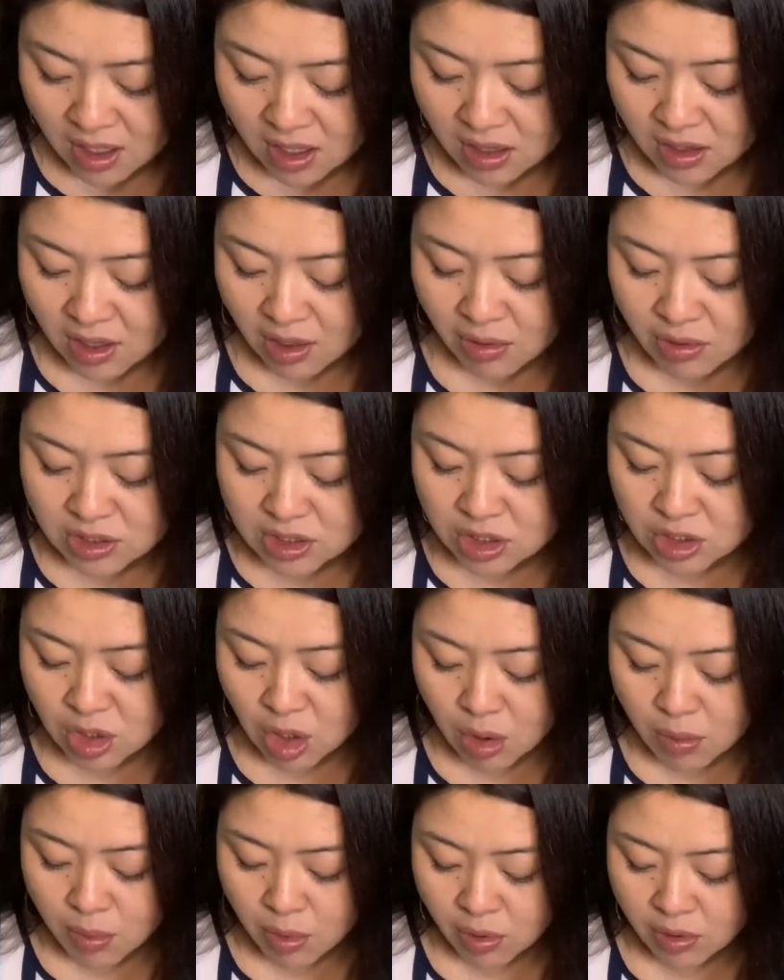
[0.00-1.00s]
There is
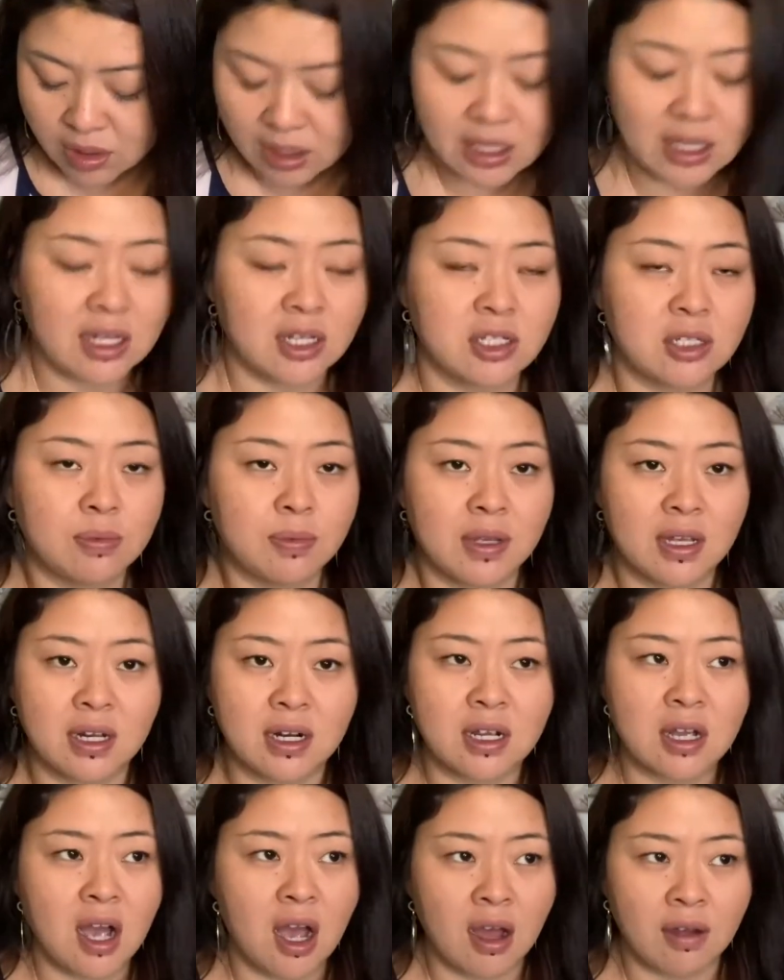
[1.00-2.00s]
no more need to be in
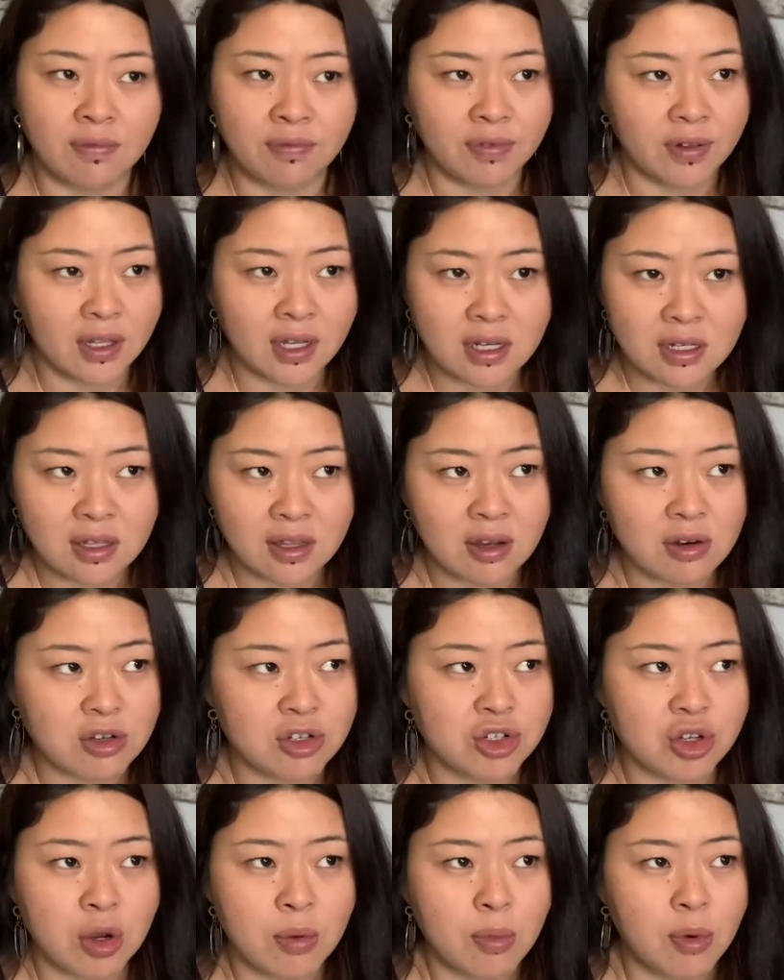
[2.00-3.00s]
conflict. There is
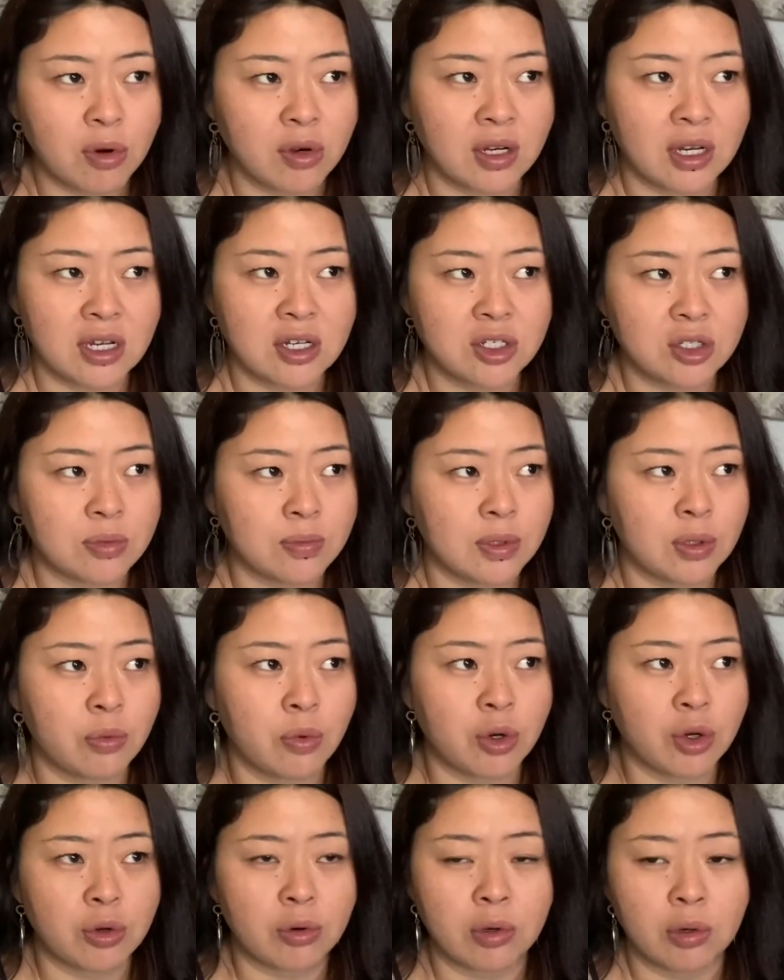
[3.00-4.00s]
no more need to be
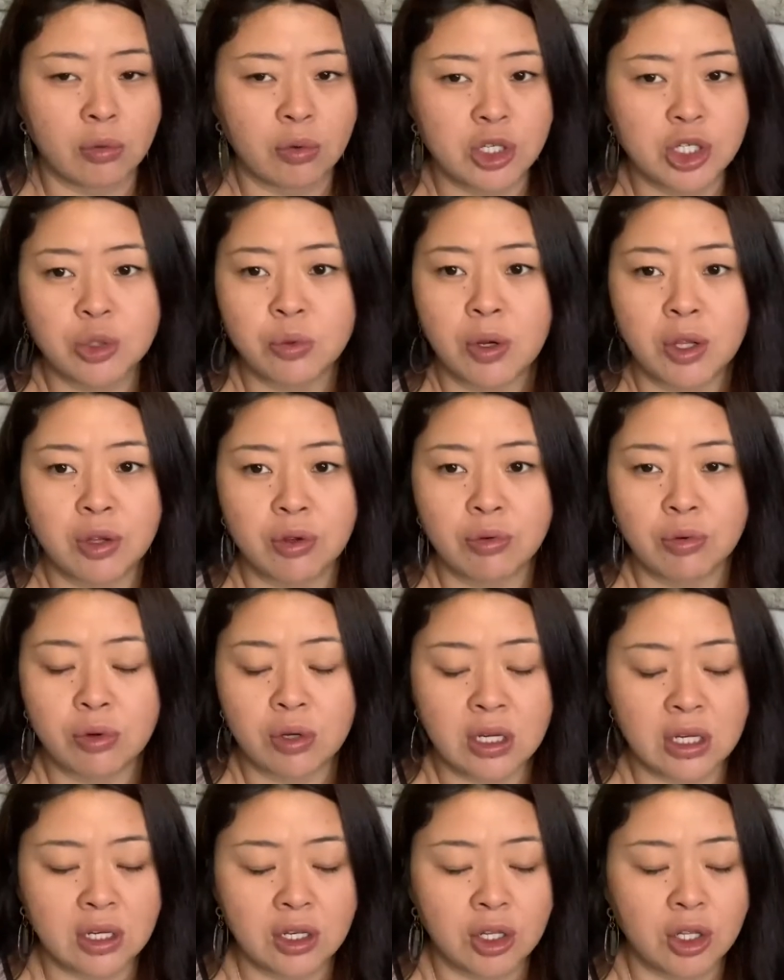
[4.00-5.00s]
wondering which way you
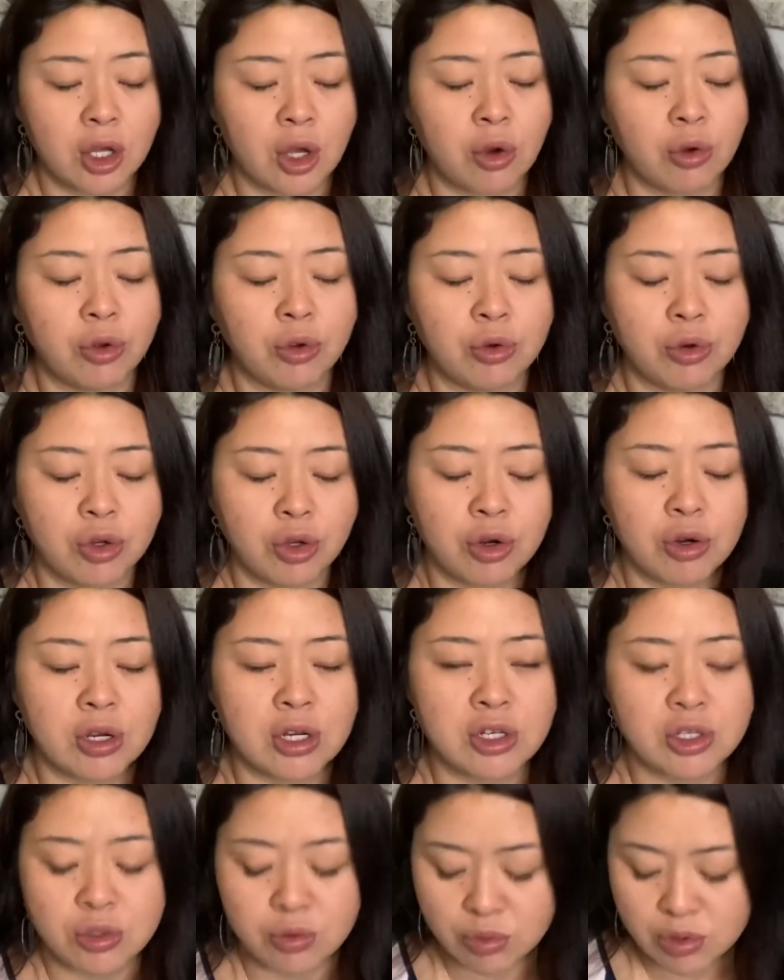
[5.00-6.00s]
need to go. Your
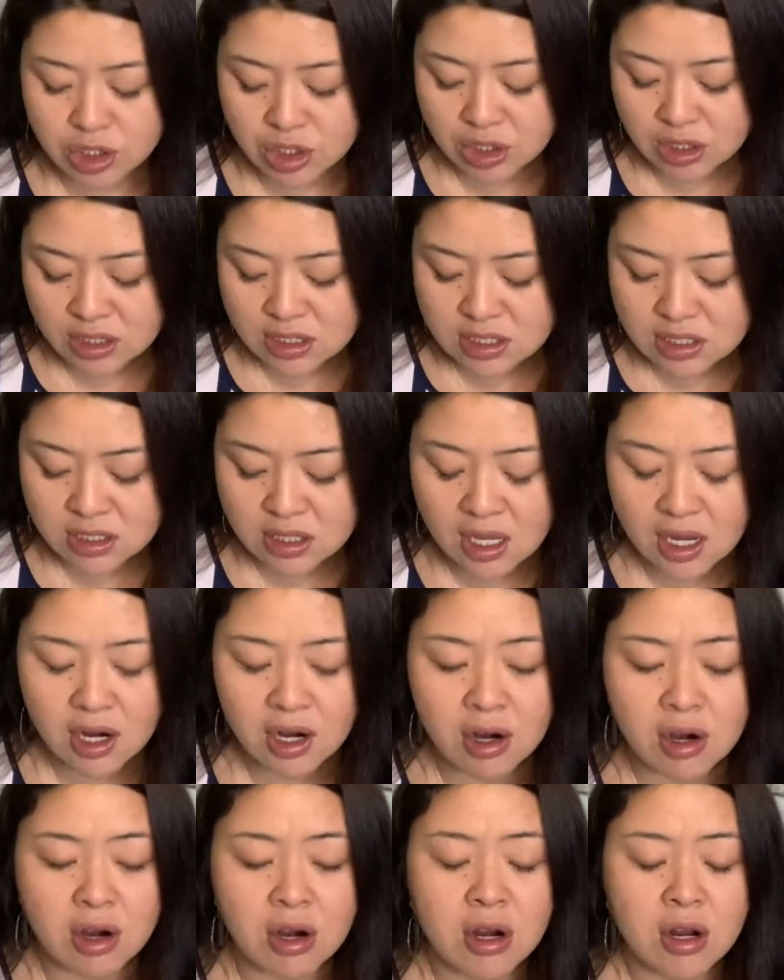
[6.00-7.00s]
intuition is
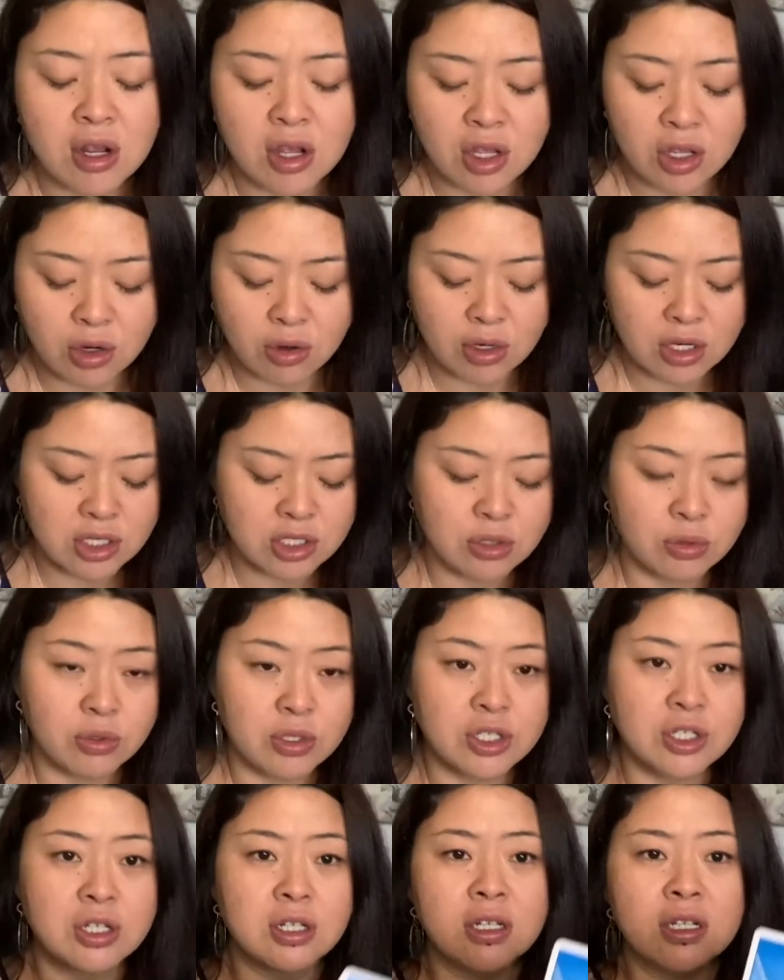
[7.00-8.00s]
there. Your
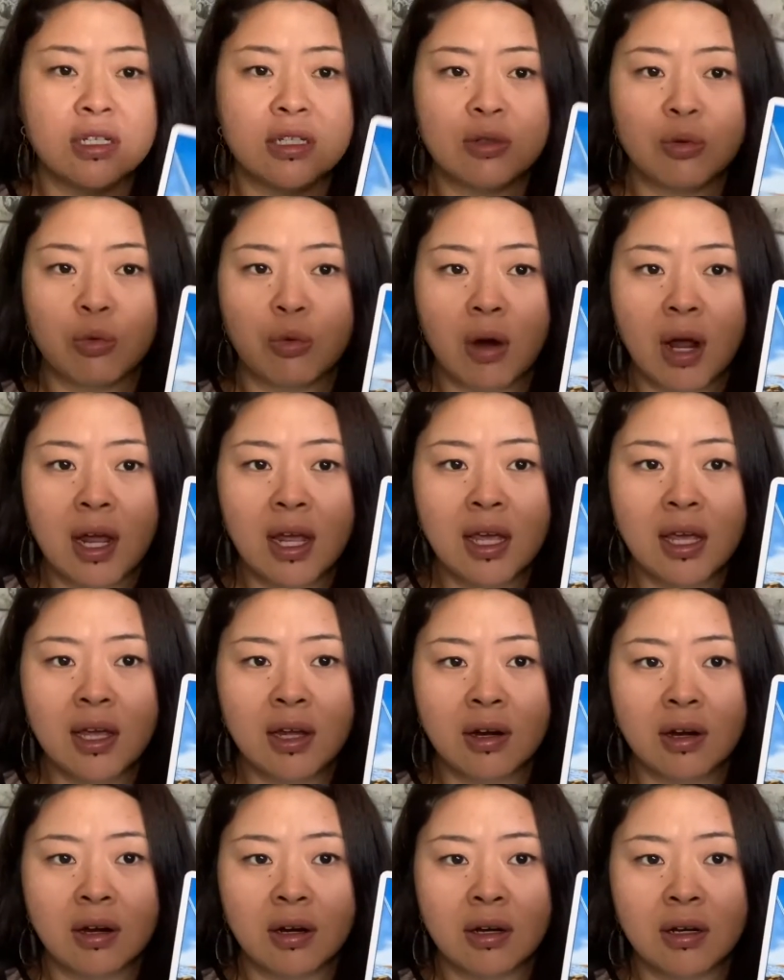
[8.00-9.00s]
intuition is right
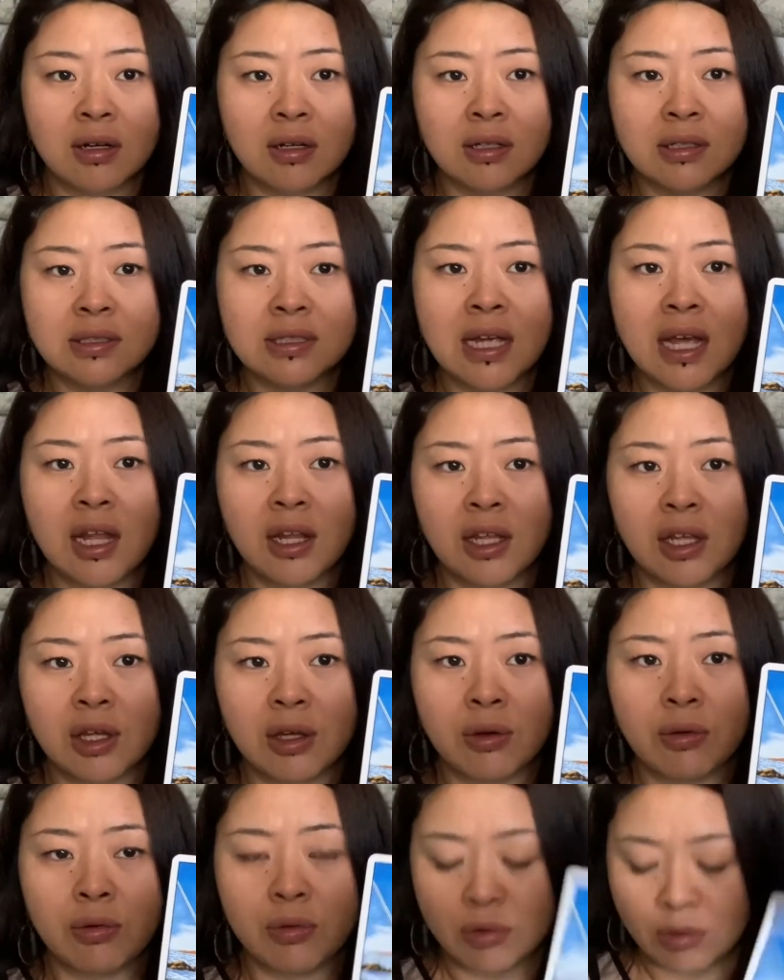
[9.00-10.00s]
here telling
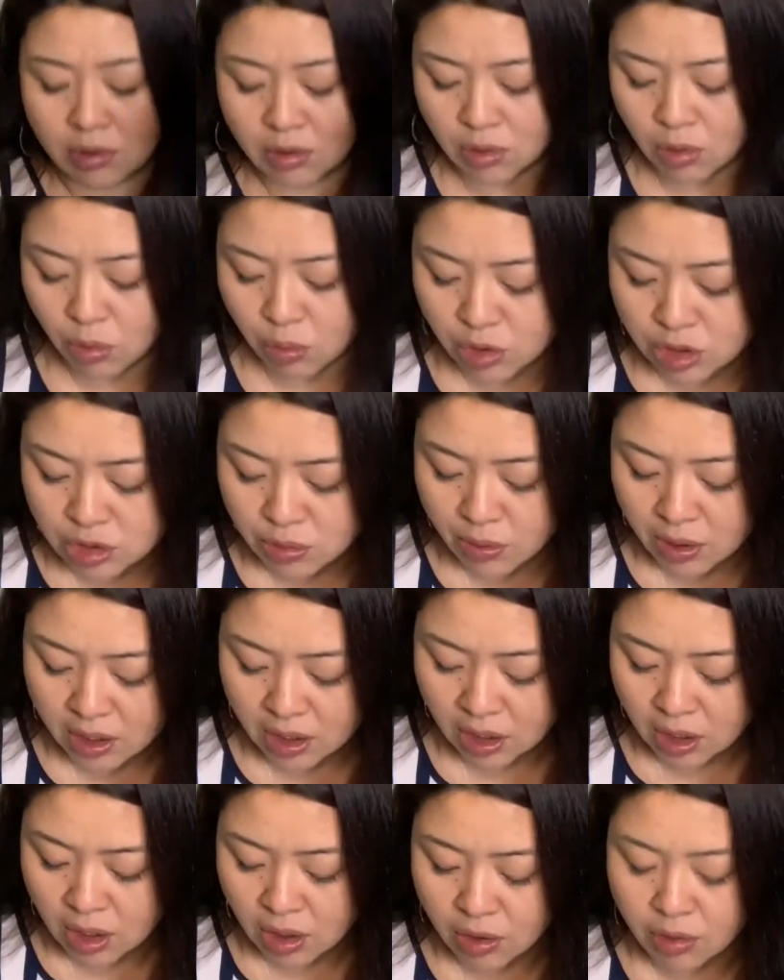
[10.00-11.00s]
you which way to
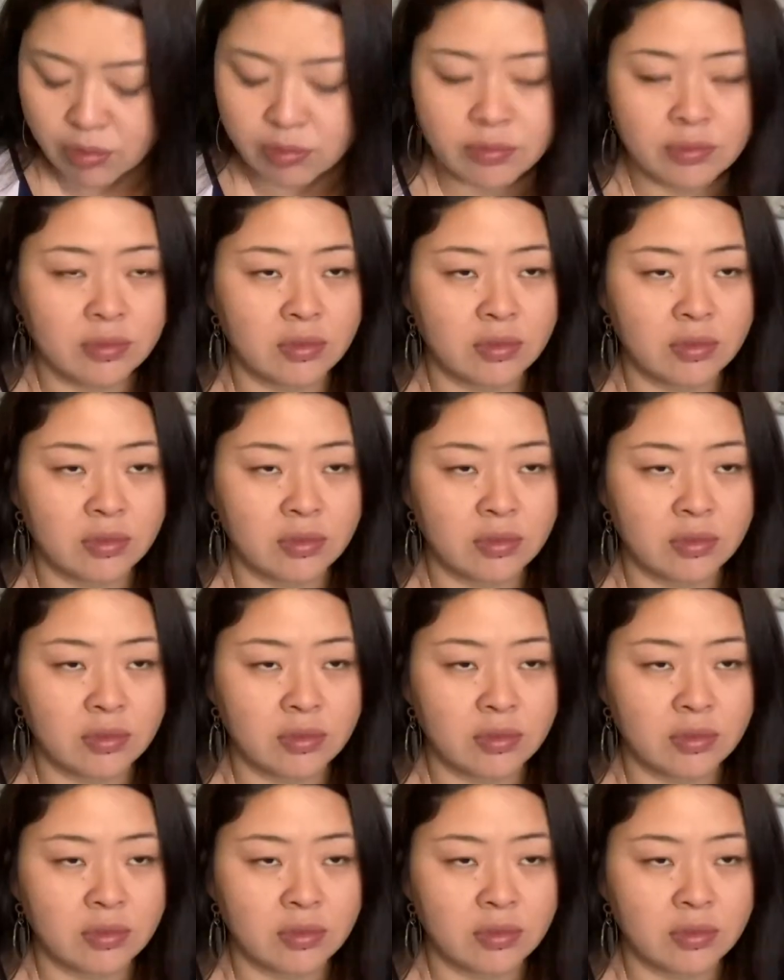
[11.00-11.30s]
go.